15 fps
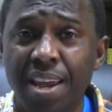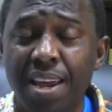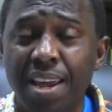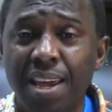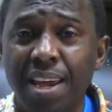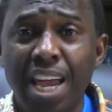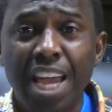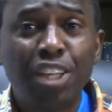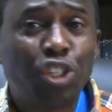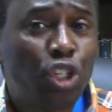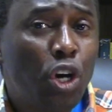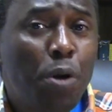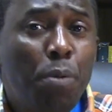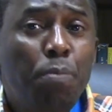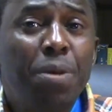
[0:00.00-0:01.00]
And
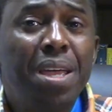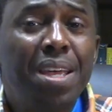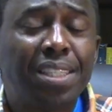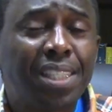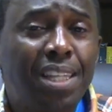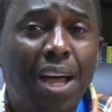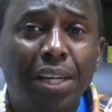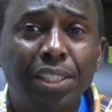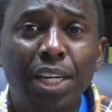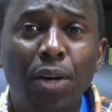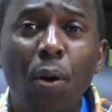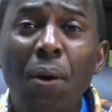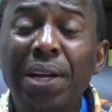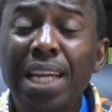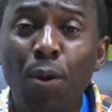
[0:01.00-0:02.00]
Job is not the
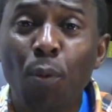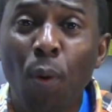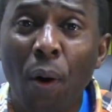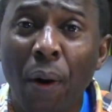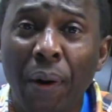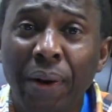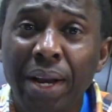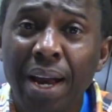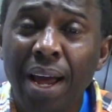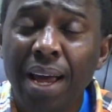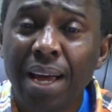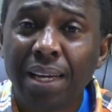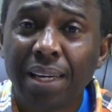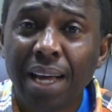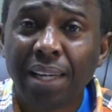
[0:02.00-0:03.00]
only one
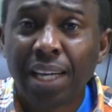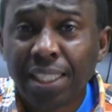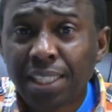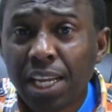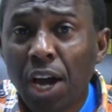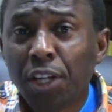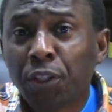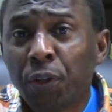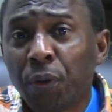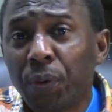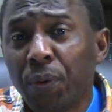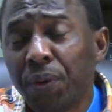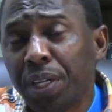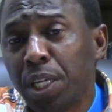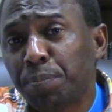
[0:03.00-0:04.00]
that has gone through
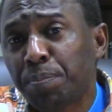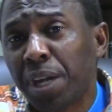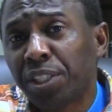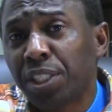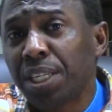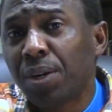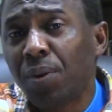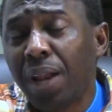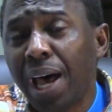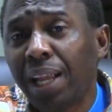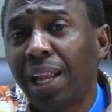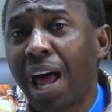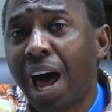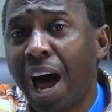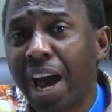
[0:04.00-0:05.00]
this particular
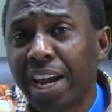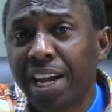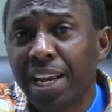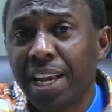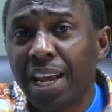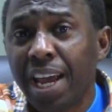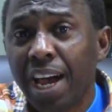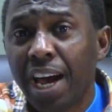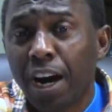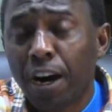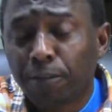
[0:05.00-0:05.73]
line of